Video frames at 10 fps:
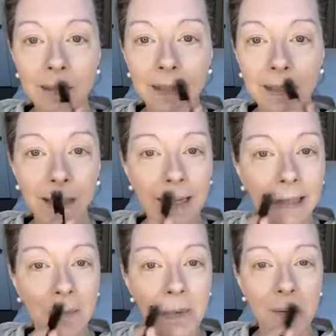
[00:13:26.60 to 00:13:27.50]
You got
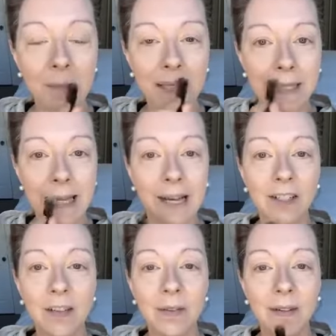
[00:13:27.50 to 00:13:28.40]
the milk
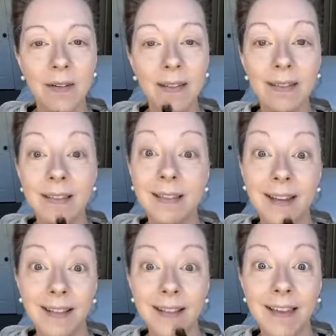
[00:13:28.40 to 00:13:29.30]
mustache going on.
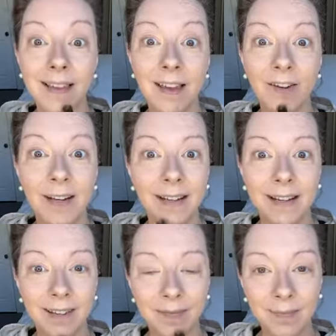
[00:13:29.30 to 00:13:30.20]
That's a thing right now.